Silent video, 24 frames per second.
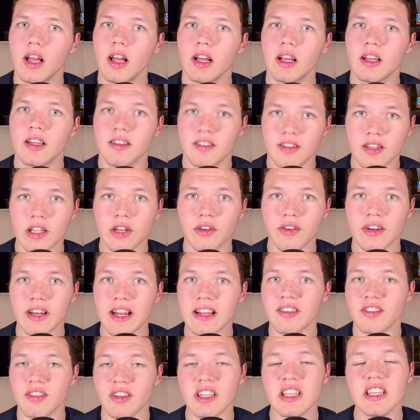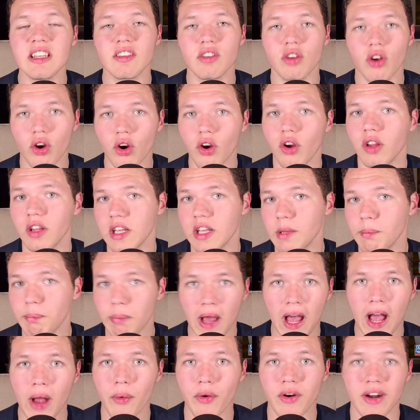considering that she is currently in
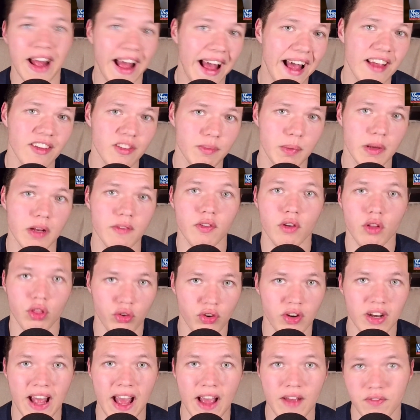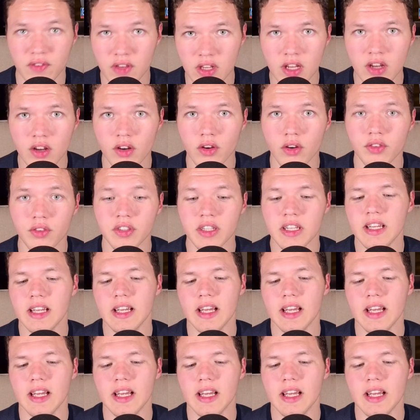power and has been for 3.5 years,